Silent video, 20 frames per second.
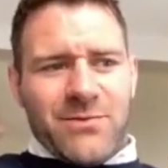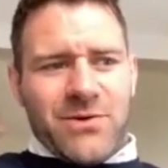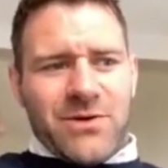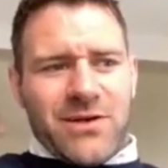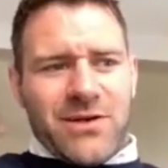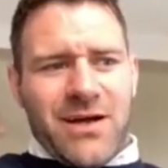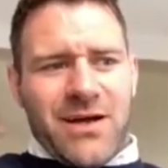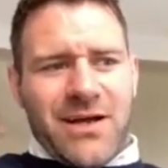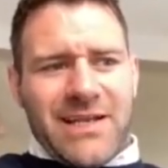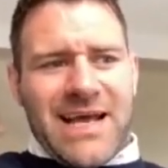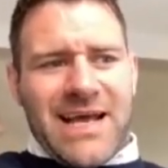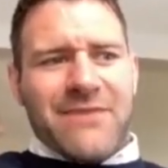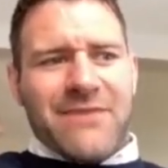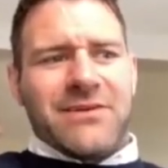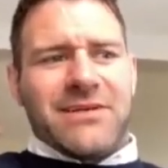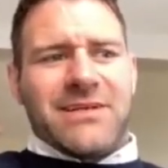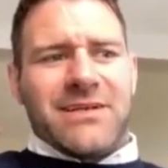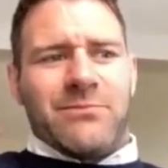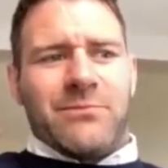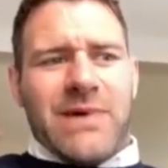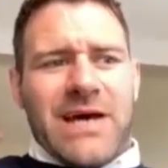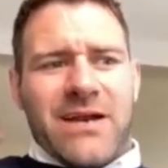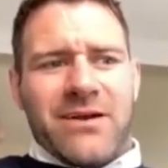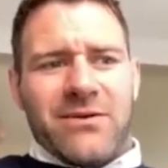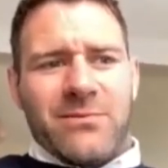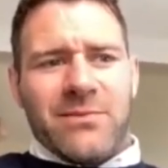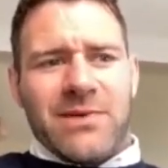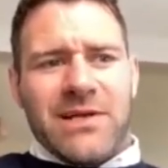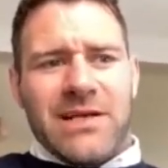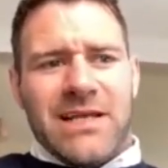but I definitely did
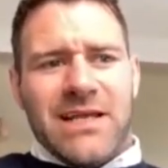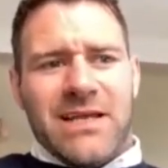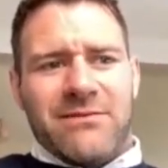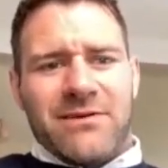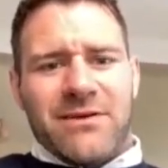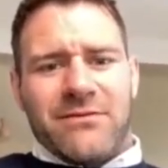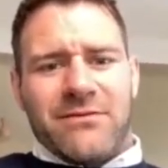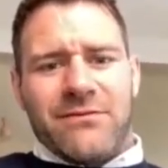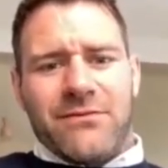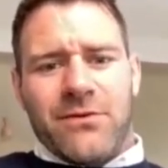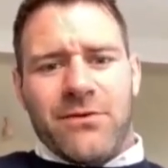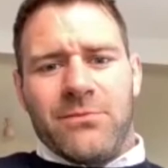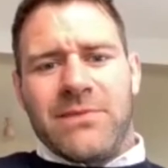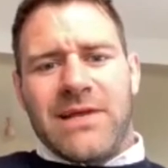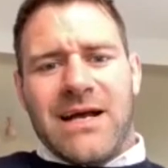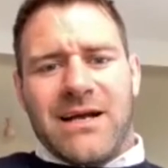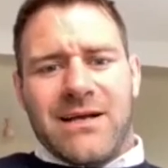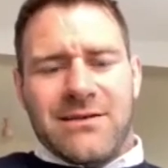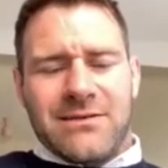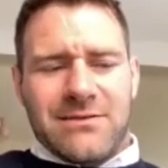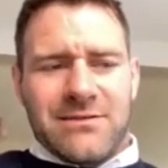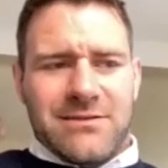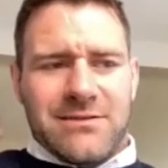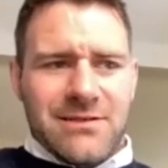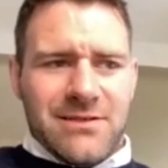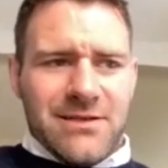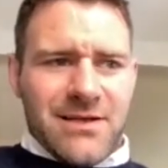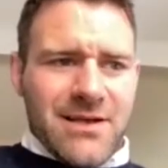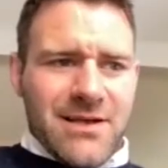better in my leaving from that, because